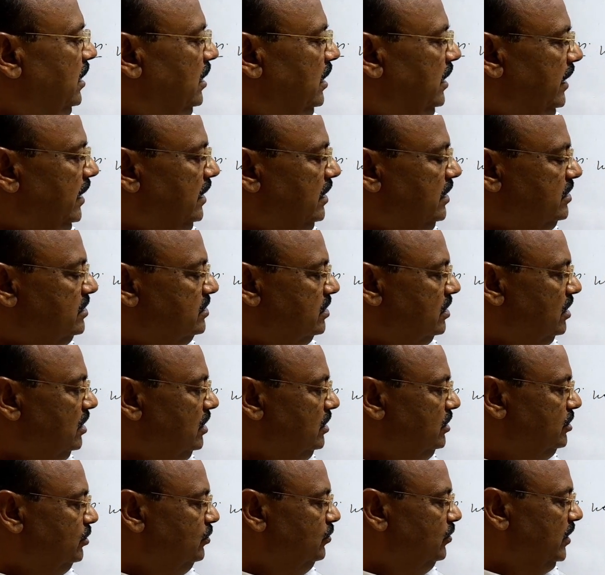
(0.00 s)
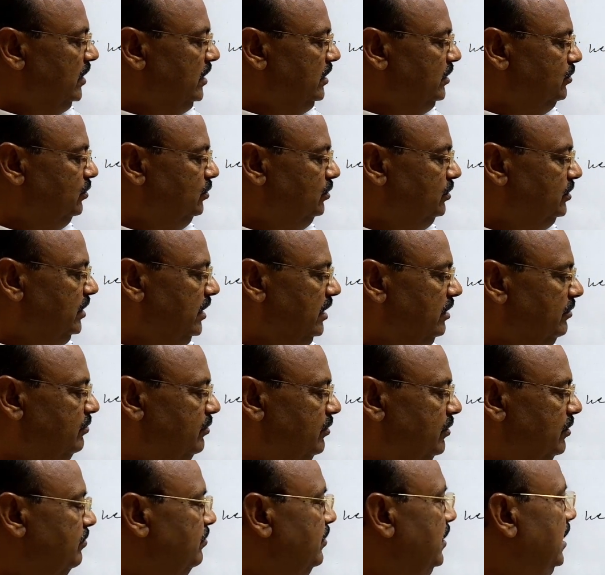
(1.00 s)
n is equal to 1, 2, 3,
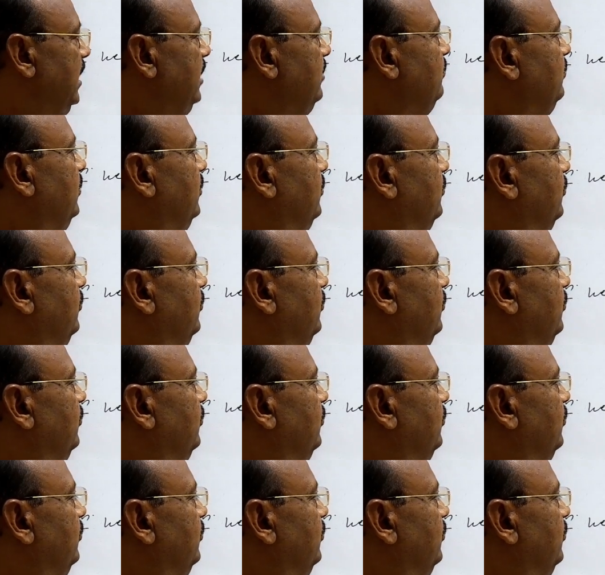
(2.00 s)
4, 5.